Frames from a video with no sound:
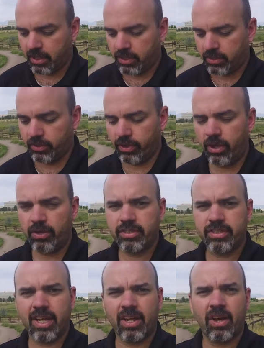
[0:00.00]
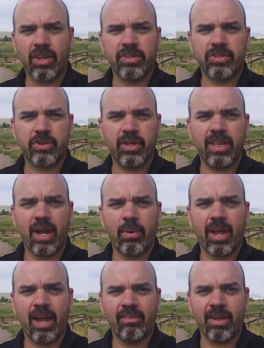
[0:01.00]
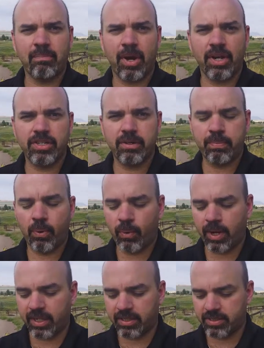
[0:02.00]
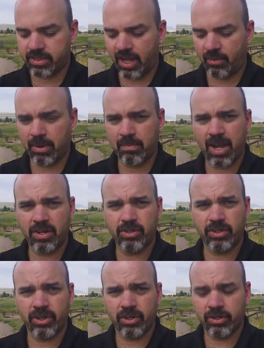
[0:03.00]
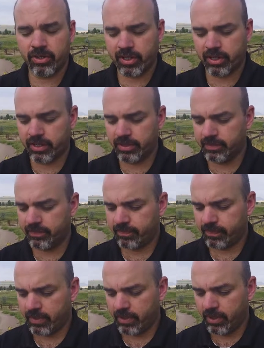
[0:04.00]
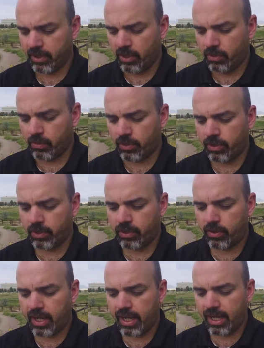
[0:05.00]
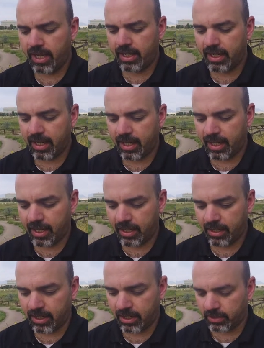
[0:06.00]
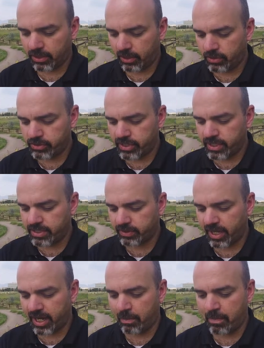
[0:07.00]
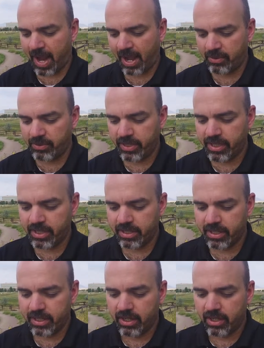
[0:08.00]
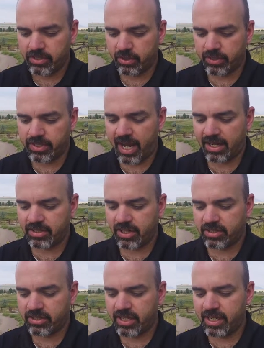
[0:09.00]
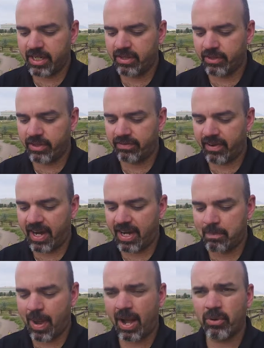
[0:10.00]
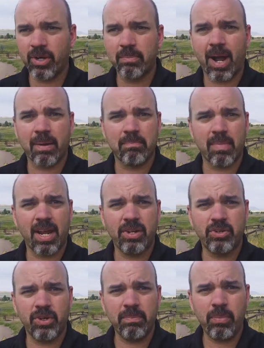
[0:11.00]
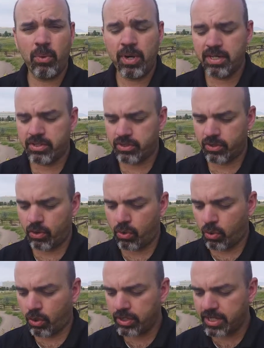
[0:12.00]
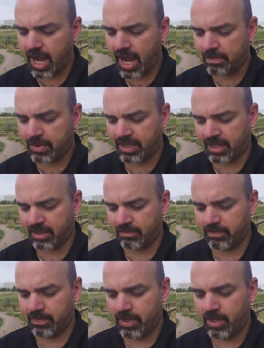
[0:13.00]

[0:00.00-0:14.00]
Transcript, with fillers: You'll notice that on the screen that we have a bunch of points that we measured earlier. We're going to go ahead and enclose these in a boundary so it's asking us to either define a boundary by measuring points or tapping them.